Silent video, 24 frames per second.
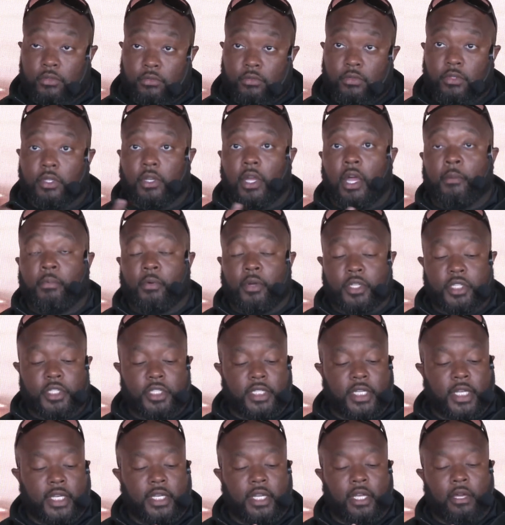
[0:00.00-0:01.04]
Operation
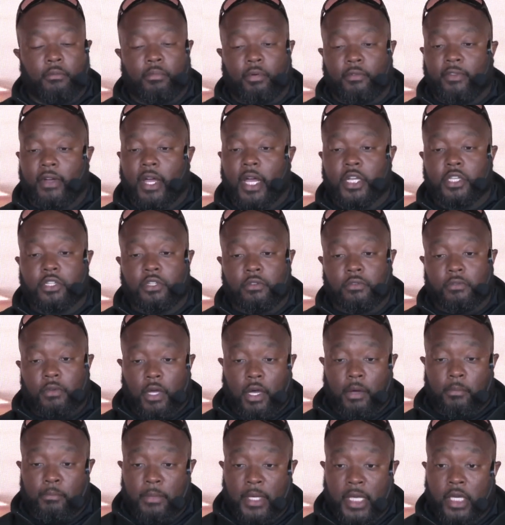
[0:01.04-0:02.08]
Stand Down provides you a
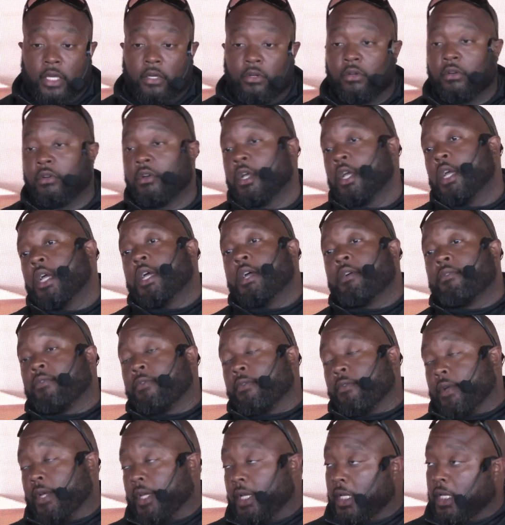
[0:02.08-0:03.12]
meal,
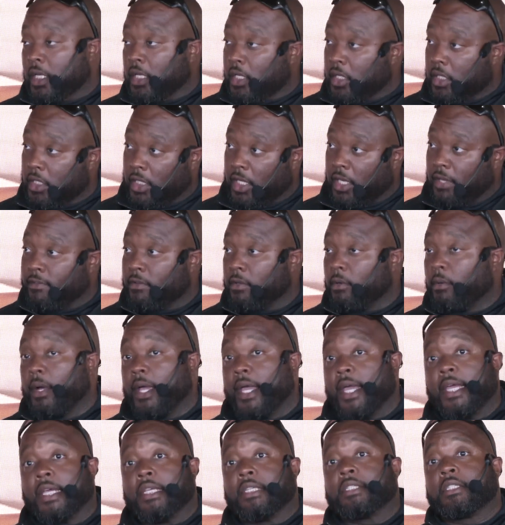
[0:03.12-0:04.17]
free
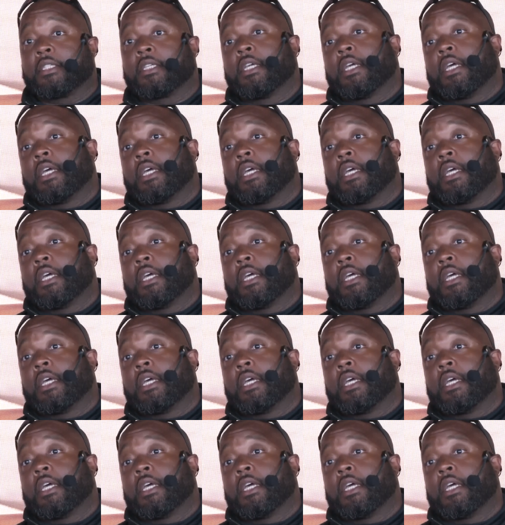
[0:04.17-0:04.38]
giveaways,